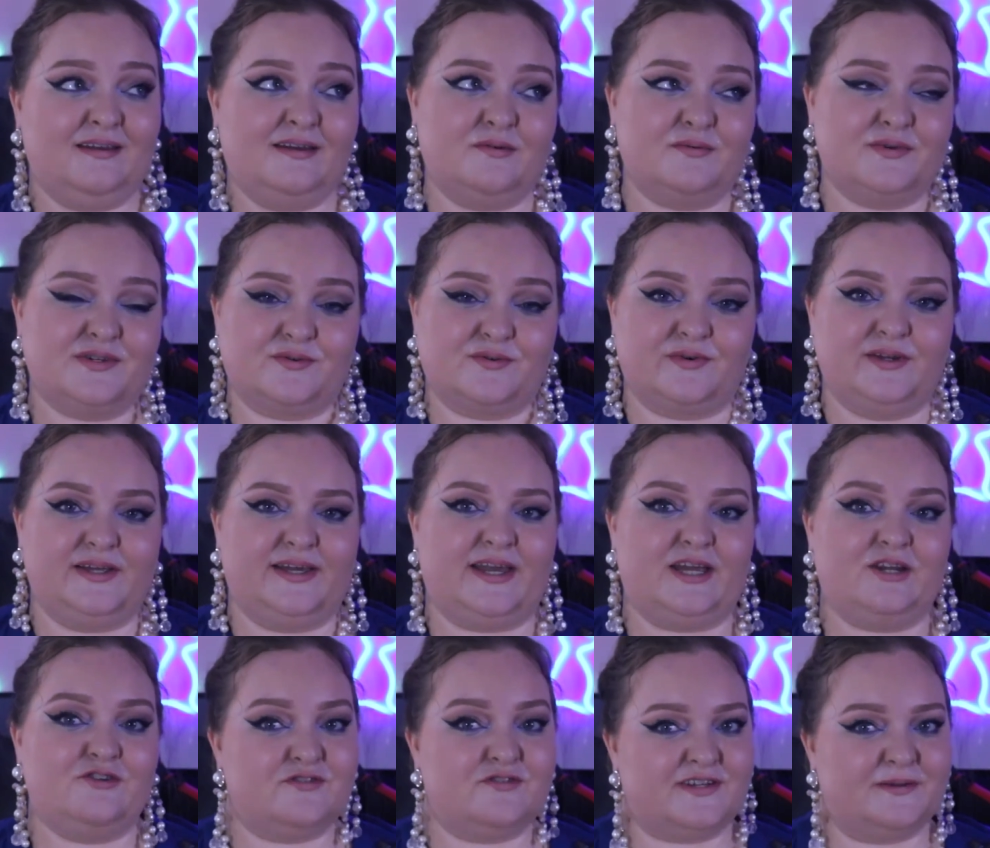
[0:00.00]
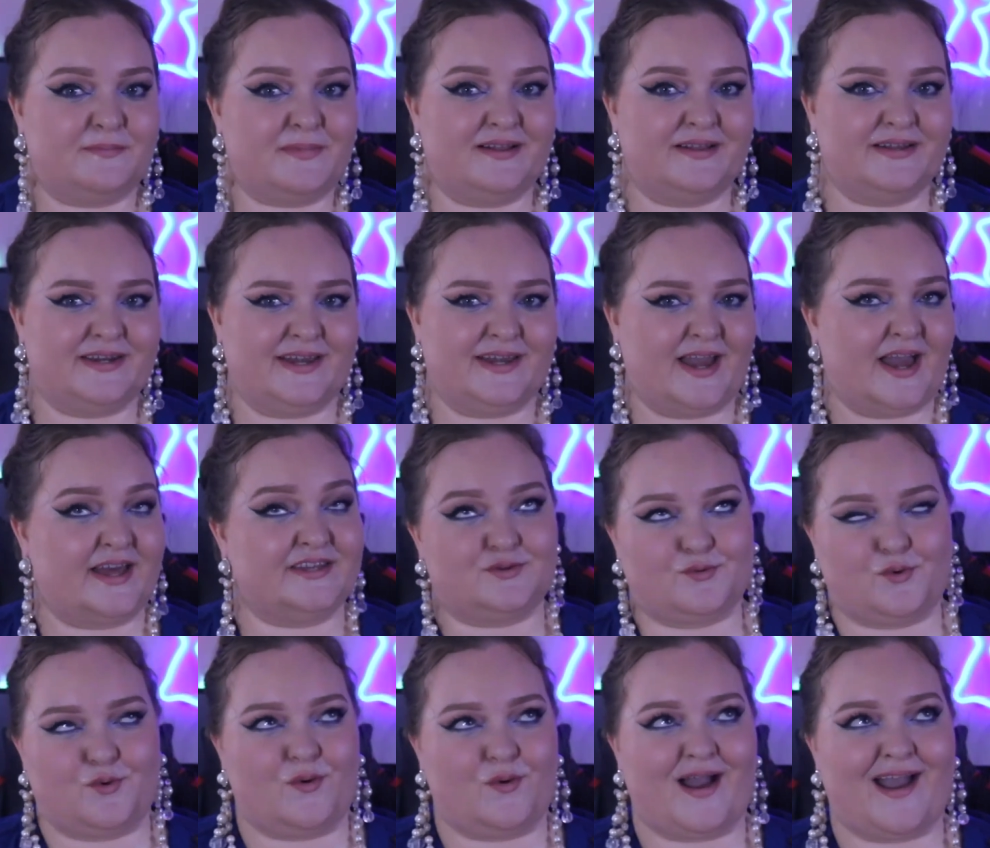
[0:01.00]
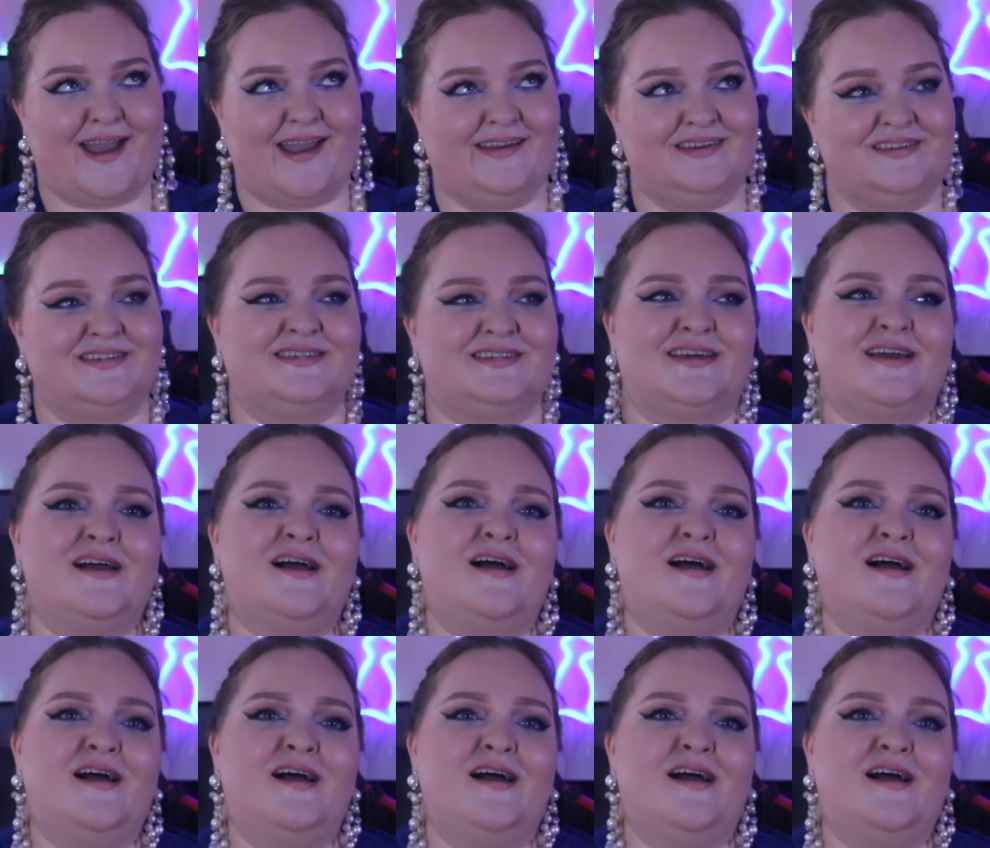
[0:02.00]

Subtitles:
It was a really interesting melody as always.